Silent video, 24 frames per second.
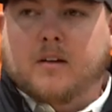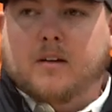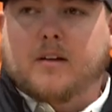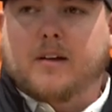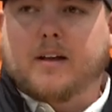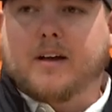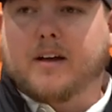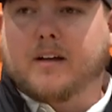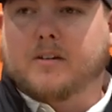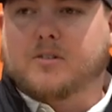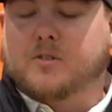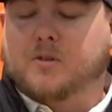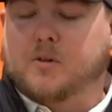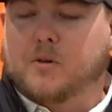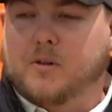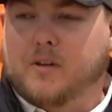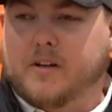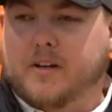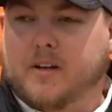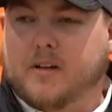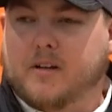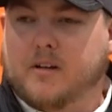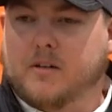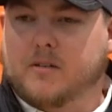Yeah,
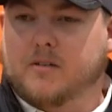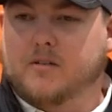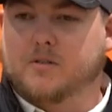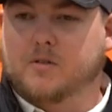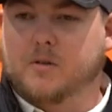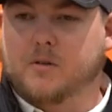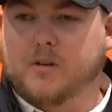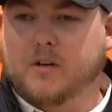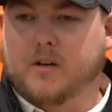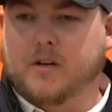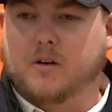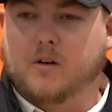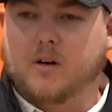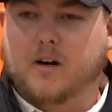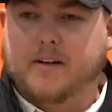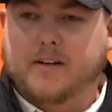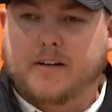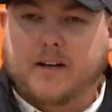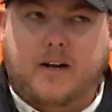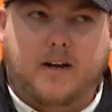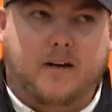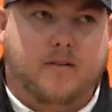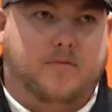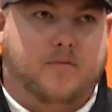truly a great
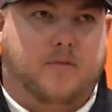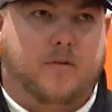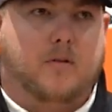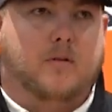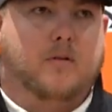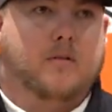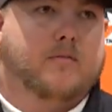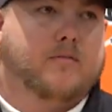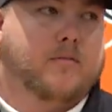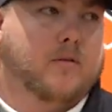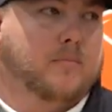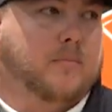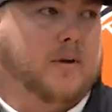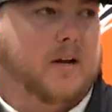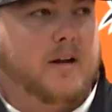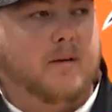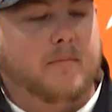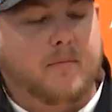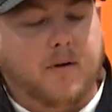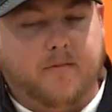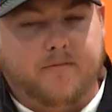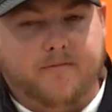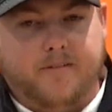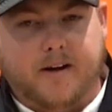day for me,
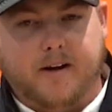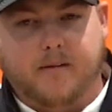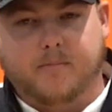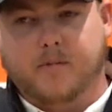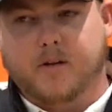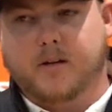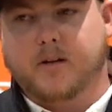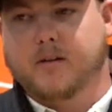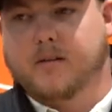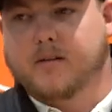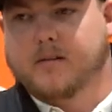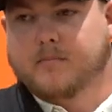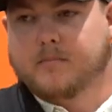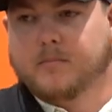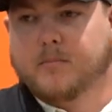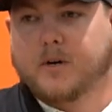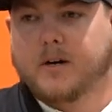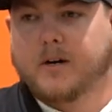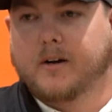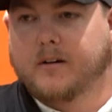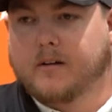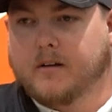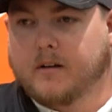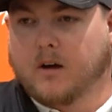my family,
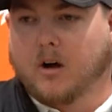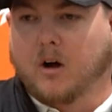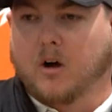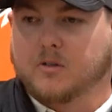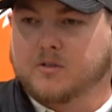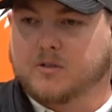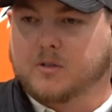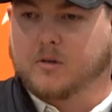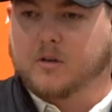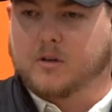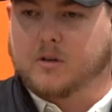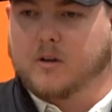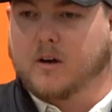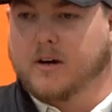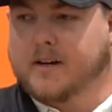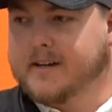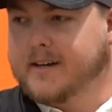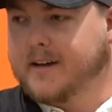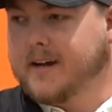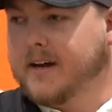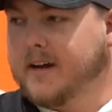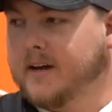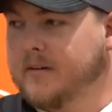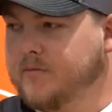but also a great
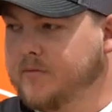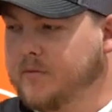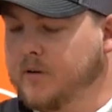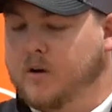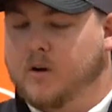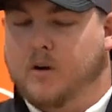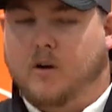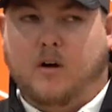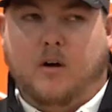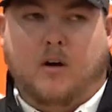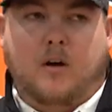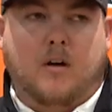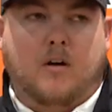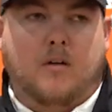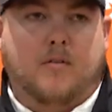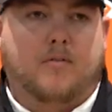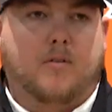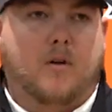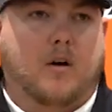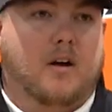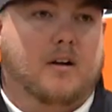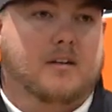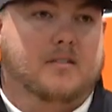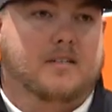day for
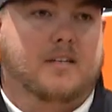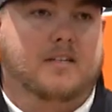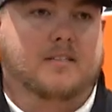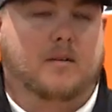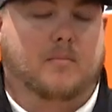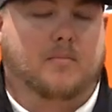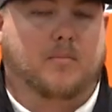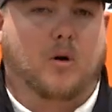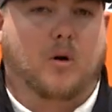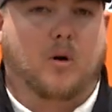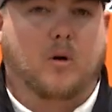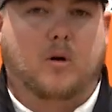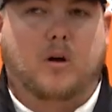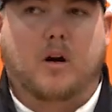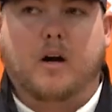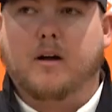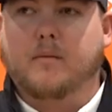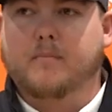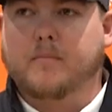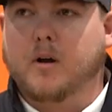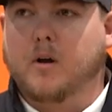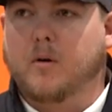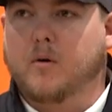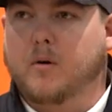us as a
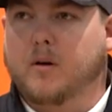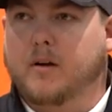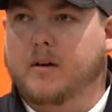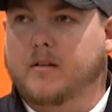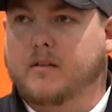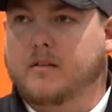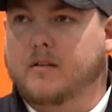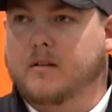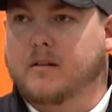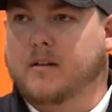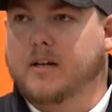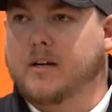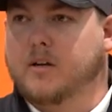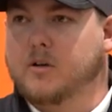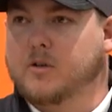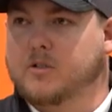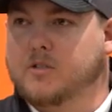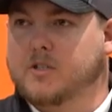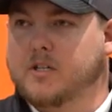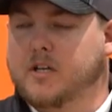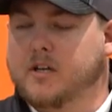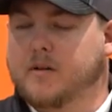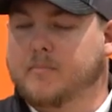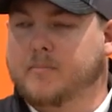program, knowing the
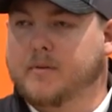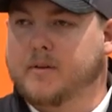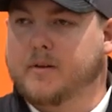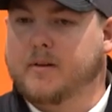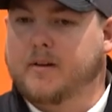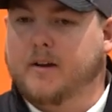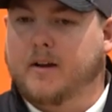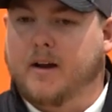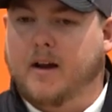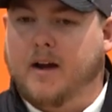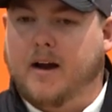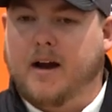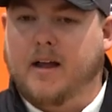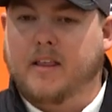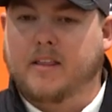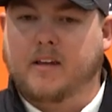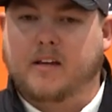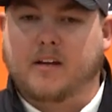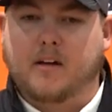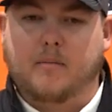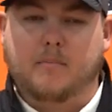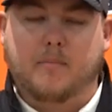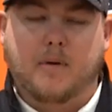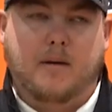leadership and
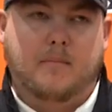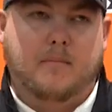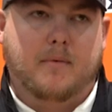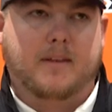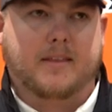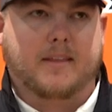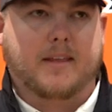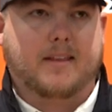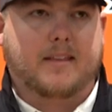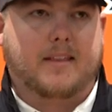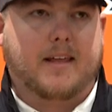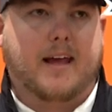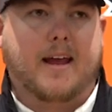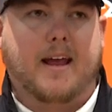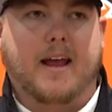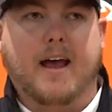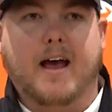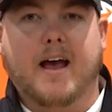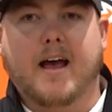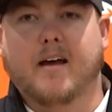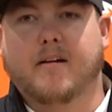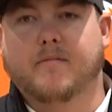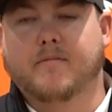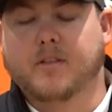the commitment that they
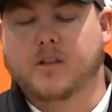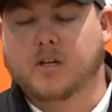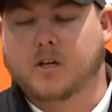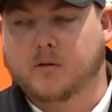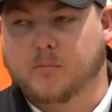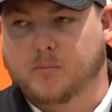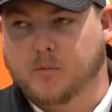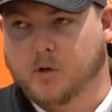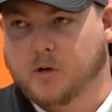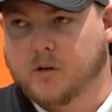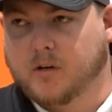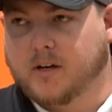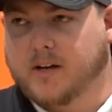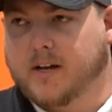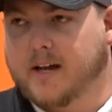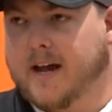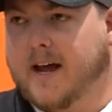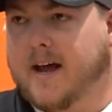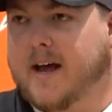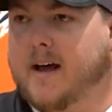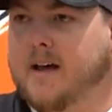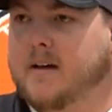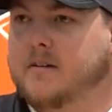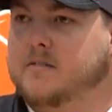have and the community
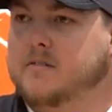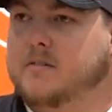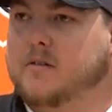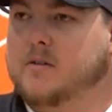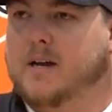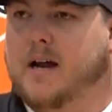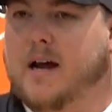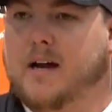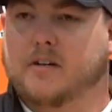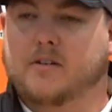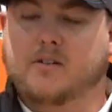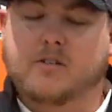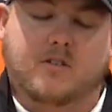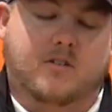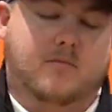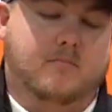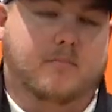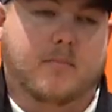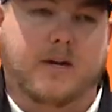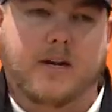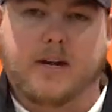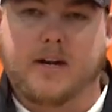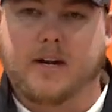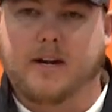has to not just
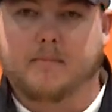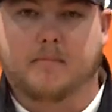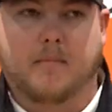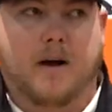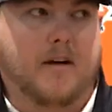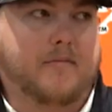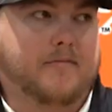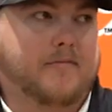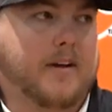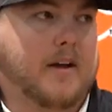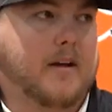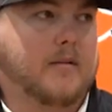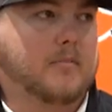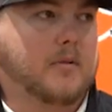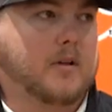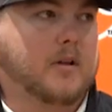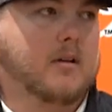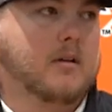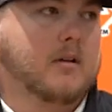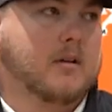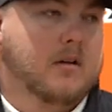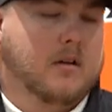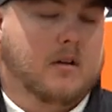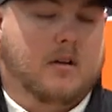me and my
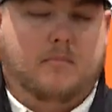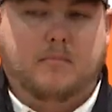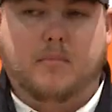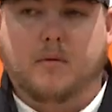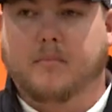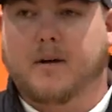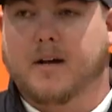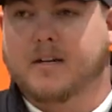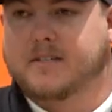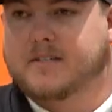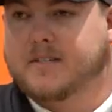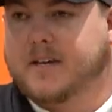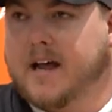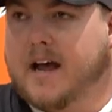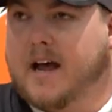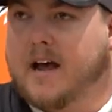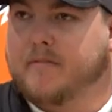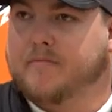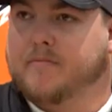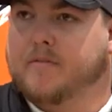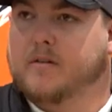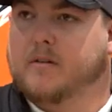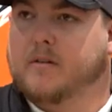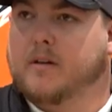family, but my
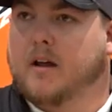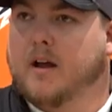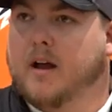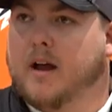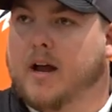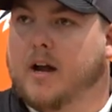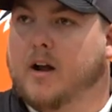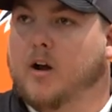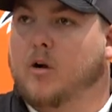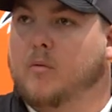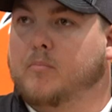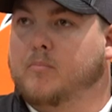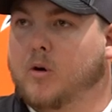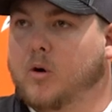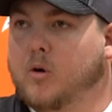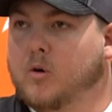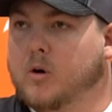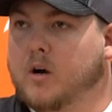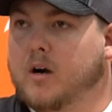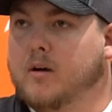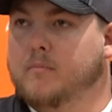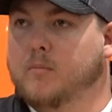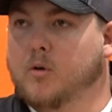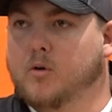staff and our
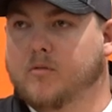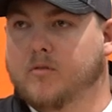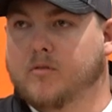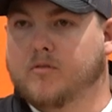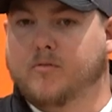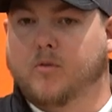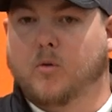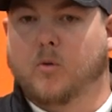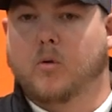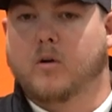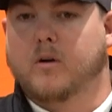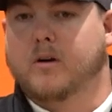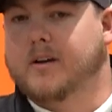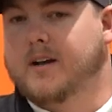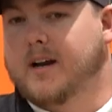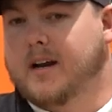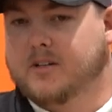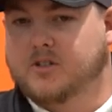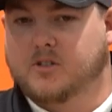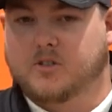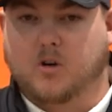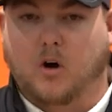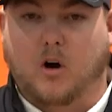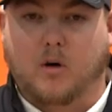program moving forward, and
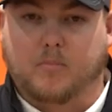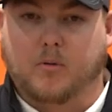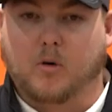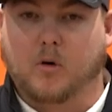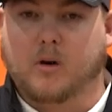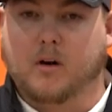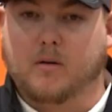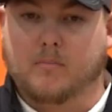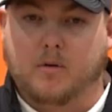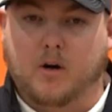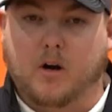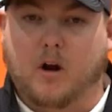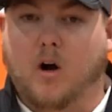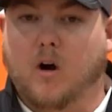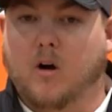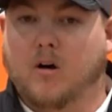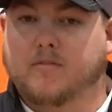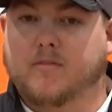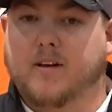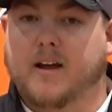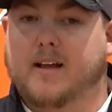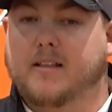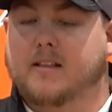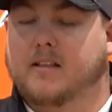not just our program, but all
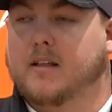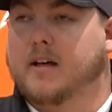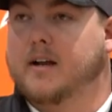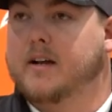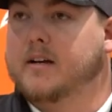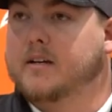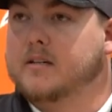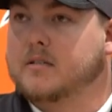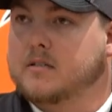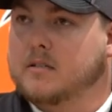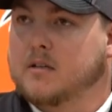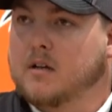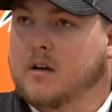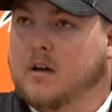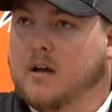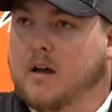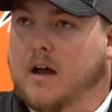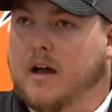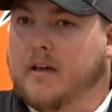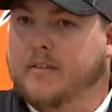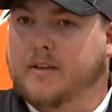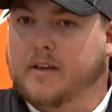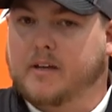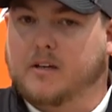of athletics.
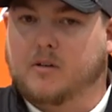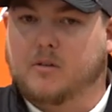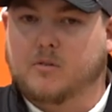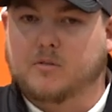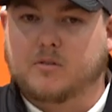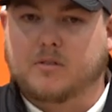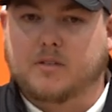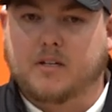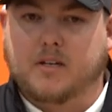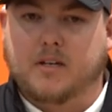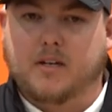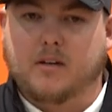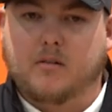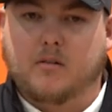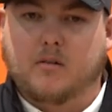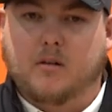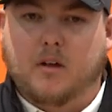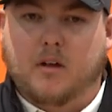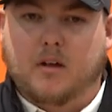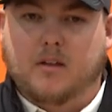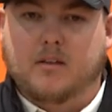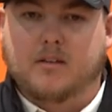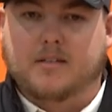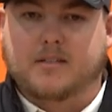I think you see
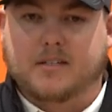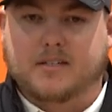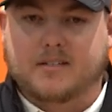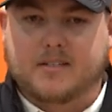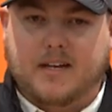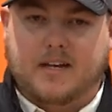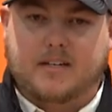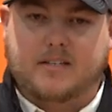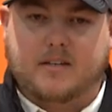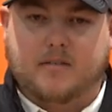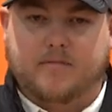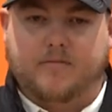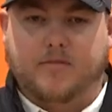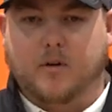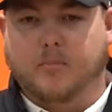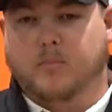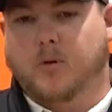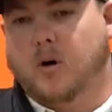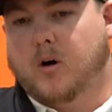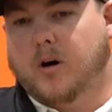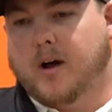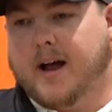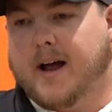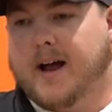the success that
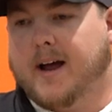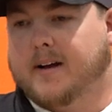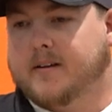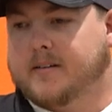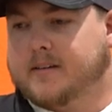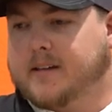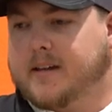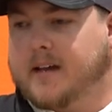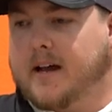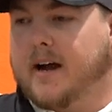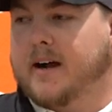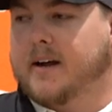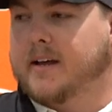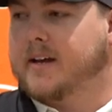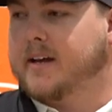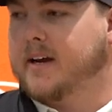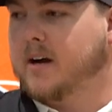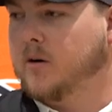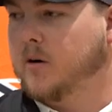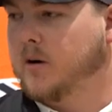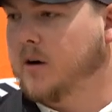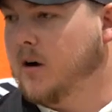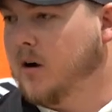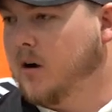football had kind of
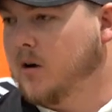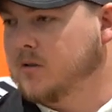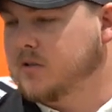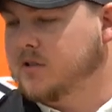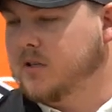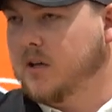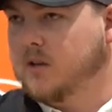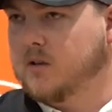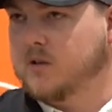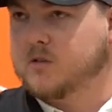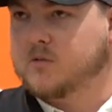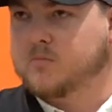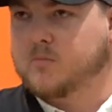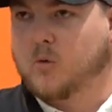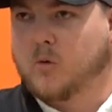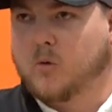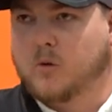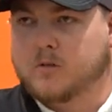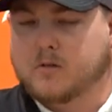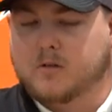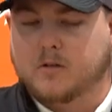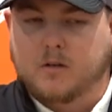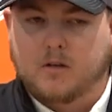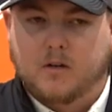carried on to other
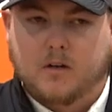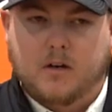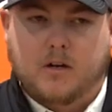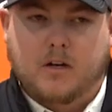sports.